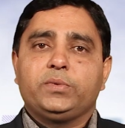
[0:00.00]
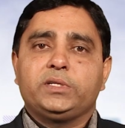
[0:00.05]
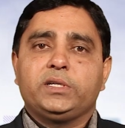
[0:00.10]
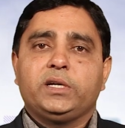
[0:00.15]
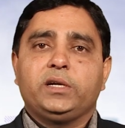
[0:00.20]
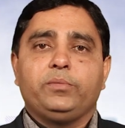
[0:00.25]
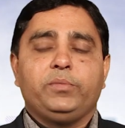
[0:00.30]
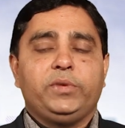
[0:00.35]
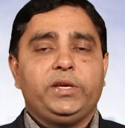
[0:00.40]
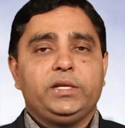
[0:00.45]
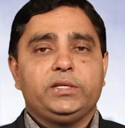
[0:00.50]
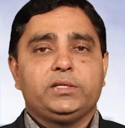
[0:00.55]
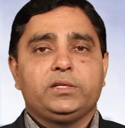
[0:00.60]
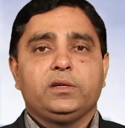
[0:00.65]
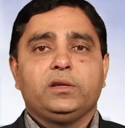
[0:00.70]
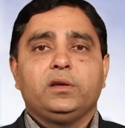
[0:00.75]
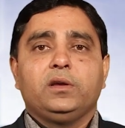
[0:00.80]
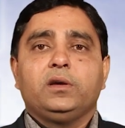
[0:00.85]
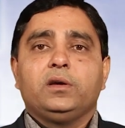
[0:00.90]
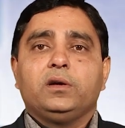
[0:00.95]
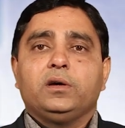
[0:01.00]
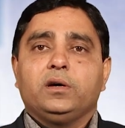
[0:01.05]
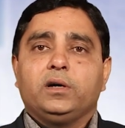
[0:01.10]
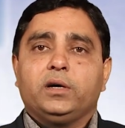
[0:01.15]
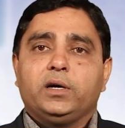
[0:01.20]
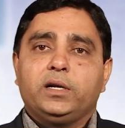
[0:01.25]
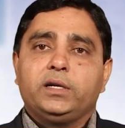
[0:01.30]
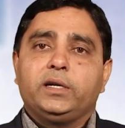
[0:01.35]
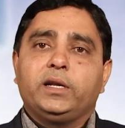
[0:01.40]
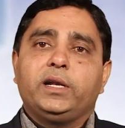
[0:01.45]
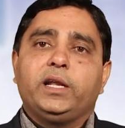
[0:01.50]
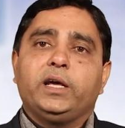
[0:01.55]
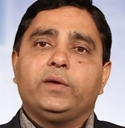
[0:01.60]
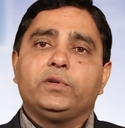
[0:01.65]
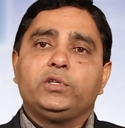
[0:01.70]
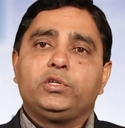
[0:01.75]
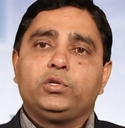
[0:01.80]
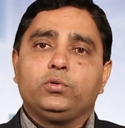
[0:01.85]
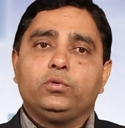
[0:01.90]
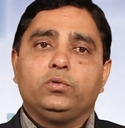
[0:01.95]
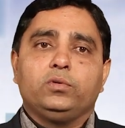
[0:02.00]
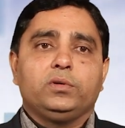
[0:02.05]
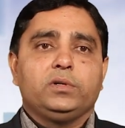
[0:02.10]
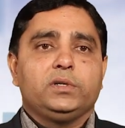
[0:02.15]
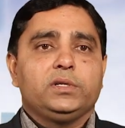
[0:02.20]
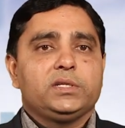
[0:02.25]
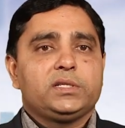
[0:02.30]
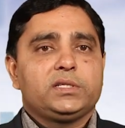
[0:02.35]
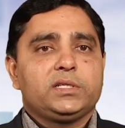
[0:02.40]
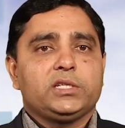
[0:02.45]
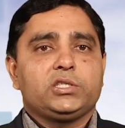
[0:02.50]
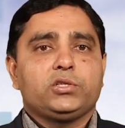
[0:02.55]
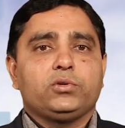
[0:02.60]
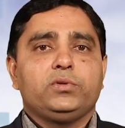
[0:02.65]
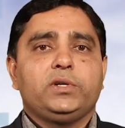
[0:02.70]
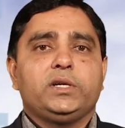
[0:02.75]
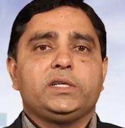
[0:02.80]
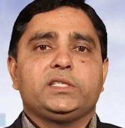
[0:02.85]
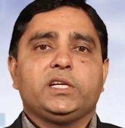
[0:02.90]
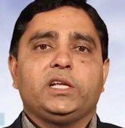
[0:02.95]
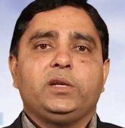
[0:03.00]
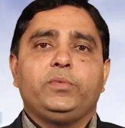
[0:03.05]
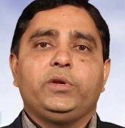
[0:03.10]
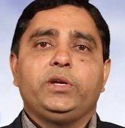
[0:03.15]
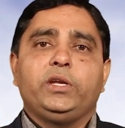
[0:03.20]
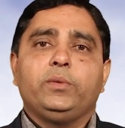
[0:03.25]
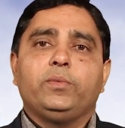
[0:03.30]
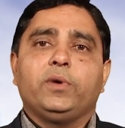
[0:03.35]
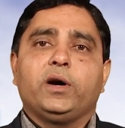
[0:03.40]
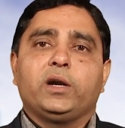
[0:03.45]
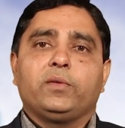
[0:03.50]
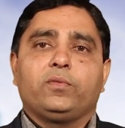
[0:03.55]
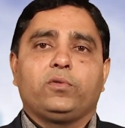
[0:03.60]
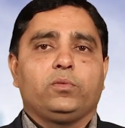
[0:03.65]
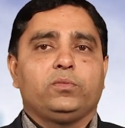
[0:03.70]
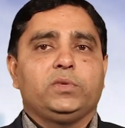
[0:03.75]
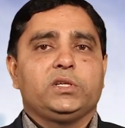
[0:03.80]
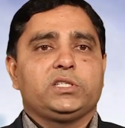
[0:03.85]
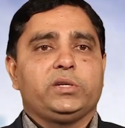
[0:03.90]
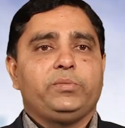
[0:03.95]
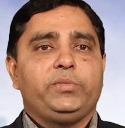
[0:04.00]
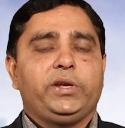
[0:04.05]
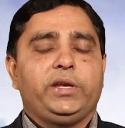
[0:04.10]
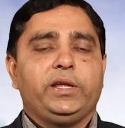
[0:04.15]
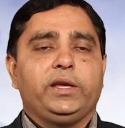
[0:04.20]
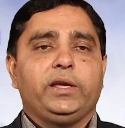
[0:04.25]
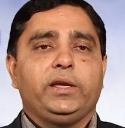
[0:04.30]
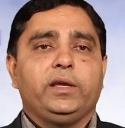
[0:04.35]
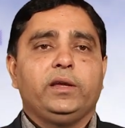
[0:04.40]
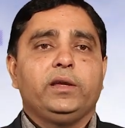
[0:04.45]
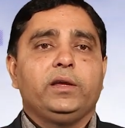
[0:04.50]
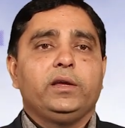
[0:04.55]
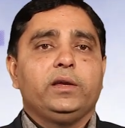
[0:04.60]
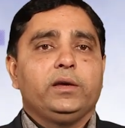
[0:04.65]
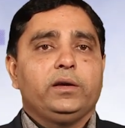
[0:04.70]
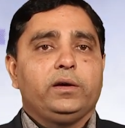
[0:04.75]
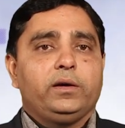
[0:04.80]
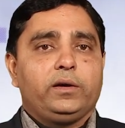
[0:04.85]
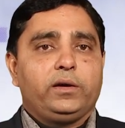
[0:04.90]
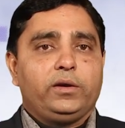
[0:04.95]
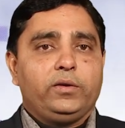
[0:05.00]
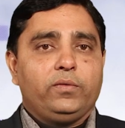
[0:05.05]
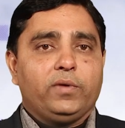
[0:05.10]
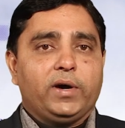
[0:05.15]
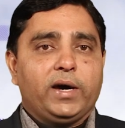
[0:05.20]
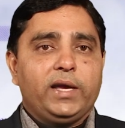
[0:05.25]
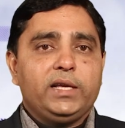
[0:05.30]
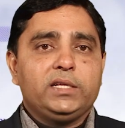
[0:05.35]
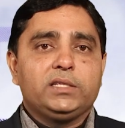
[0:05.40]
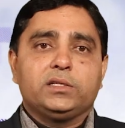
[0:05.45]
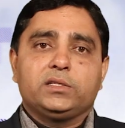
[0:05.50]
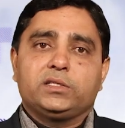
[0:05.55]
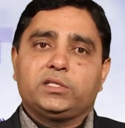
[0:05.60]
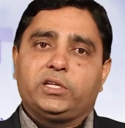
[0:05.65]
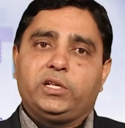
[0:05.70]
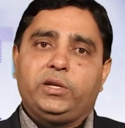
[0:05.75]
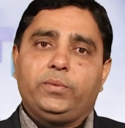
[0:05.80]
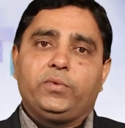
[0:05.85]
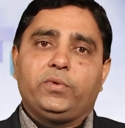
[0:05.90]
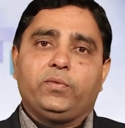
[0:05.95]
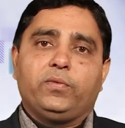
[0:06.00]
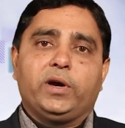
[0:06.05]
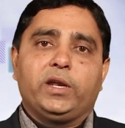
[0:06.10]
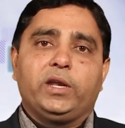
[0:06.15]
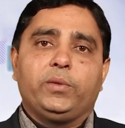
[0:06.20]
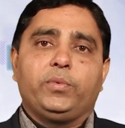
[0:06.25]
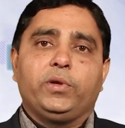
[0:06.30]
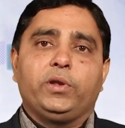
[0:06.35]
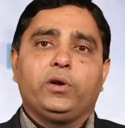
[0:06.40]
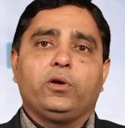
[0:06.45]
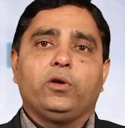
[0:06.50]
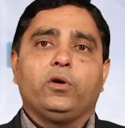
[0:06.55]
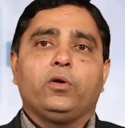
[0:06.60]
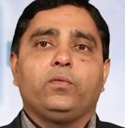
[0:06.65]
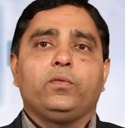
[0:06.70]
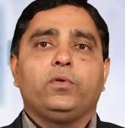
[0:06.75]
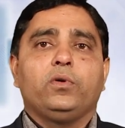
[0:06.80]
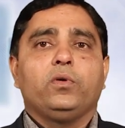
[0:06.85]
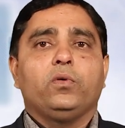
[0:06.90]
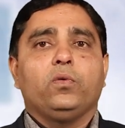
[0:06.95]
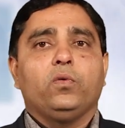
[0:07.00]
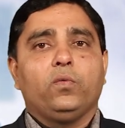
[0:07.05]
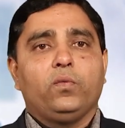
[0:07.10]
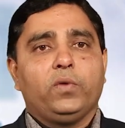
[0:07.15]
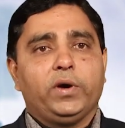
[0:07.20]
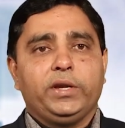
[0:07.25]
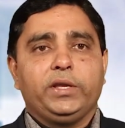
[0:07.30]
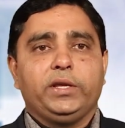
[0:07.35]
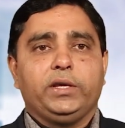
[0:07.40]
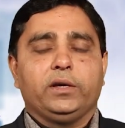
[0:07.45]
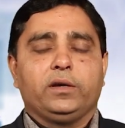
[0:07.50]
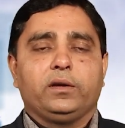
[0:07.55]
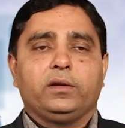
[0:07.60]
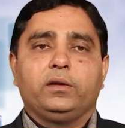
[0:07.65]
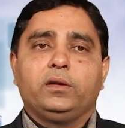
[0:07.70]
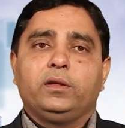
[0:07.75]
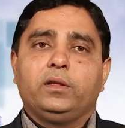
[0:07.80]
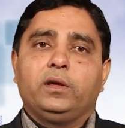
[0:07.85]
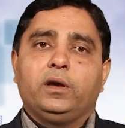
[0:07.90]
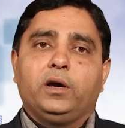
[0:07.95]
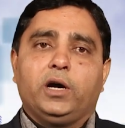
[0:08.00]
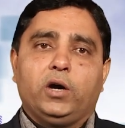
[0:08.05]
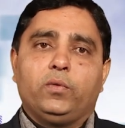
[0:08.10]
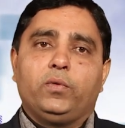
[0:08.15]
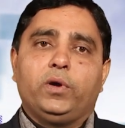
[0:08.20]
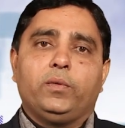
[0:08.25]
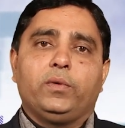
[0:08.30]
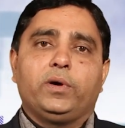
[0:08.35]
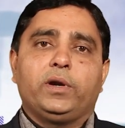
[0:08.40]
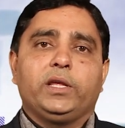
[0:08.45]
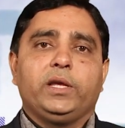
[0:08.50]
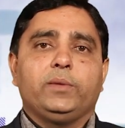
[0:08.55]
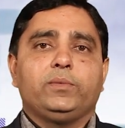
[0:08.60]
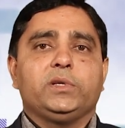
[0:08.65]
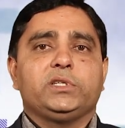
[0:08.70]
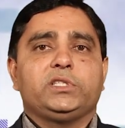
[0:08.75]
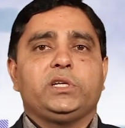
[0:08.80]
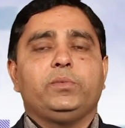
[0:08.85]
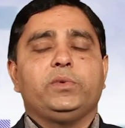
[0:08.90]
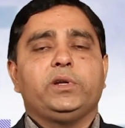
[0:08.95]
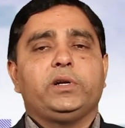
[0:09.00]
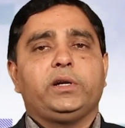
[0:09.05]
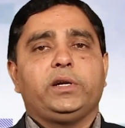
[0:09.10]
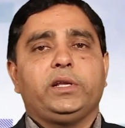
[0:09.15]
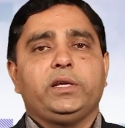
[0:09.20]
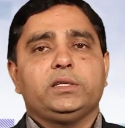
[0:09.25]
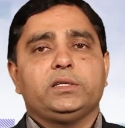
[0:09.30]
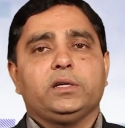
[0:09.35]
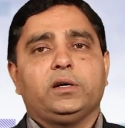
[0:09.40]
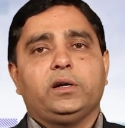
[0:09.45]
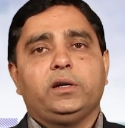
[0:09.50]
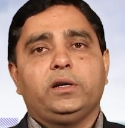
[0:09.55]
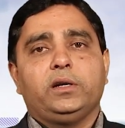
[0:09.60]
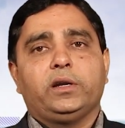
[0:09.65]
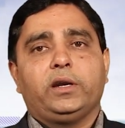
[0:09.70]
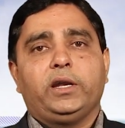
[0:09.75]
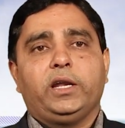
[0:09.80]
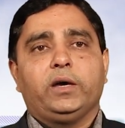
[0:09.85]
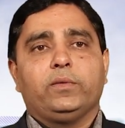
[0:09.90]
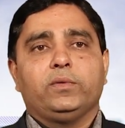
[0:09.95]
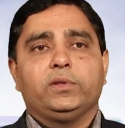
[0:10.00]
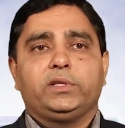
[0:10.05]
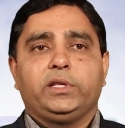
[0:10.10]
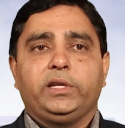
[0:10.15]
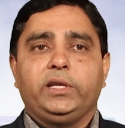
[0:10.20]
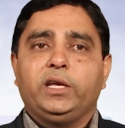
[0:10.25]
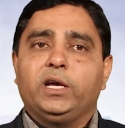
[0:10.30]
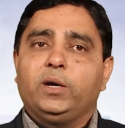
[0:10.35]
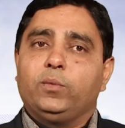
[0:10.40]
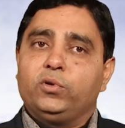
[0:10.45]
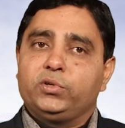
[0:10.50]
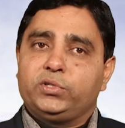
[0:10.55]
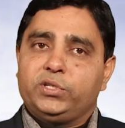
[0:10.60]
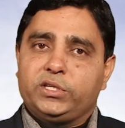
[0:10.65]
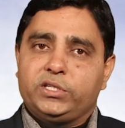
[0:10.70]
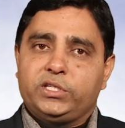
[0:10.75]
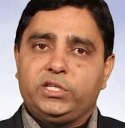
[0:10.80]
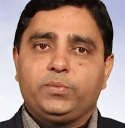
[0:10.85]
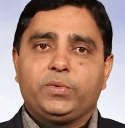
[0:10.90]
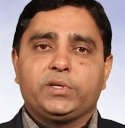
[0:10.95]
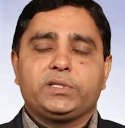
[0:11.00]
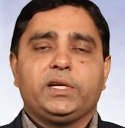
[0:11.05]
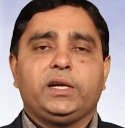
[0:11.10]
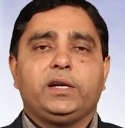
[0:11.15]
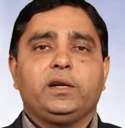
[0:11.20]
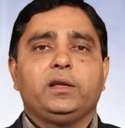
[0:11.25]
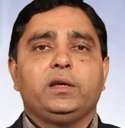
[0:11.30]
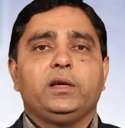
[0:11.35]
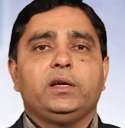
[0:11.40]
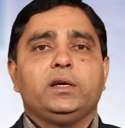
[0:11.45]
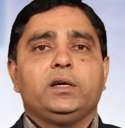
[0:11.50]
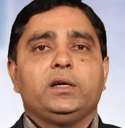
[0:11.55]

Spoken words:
60% means under level 2, such student shall be debarred from the submitting a revised script for a period of 1 year. However, if the similarity is under level 3 above 60%,